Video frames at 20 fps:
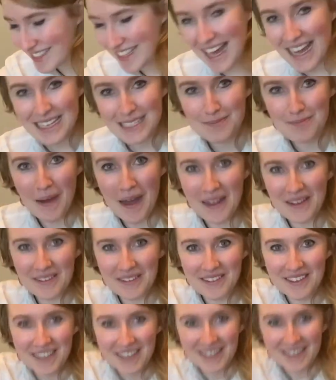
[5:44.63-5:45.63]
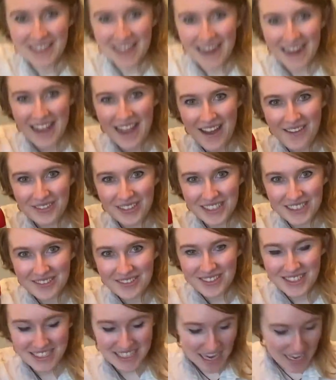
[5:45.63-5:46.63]
last bottle that I haven't
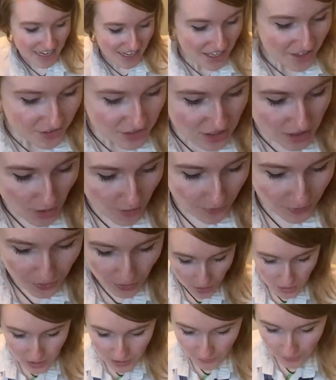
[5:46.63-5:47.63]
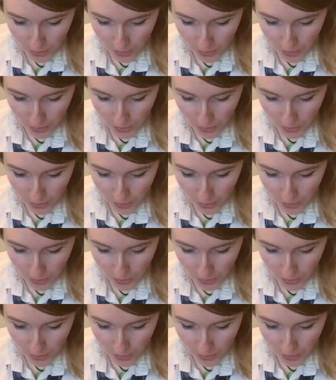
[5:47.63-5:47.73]
used yet. So for those of